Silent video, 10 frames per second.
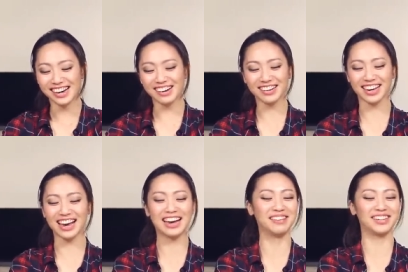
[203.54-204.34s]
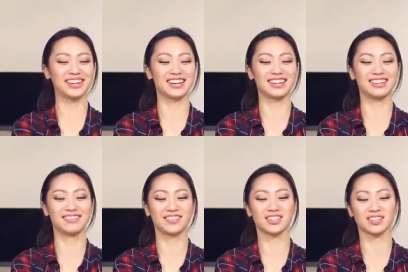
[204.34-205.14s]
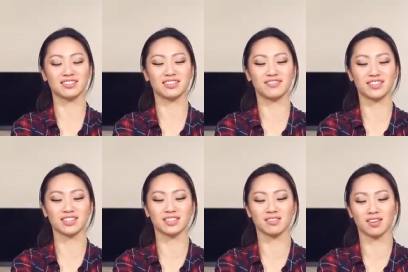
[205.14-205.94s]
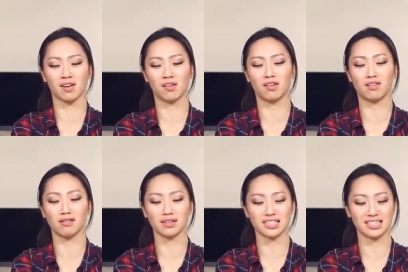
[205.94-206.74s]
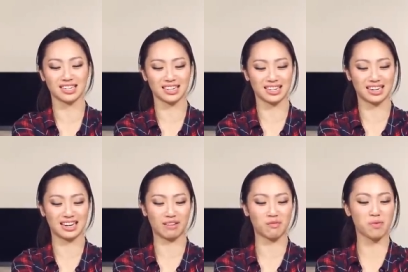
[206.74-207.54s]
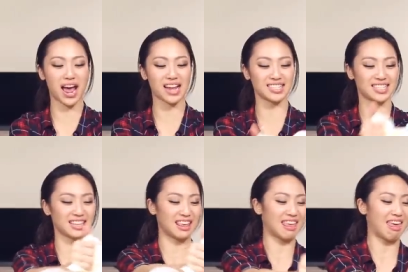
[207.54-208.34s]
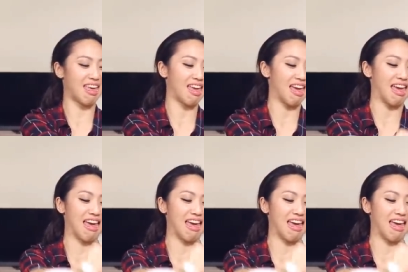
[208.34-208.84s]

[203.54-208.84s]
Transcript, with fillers: Okay, let me do it. It feels so cold and wet. Yeah.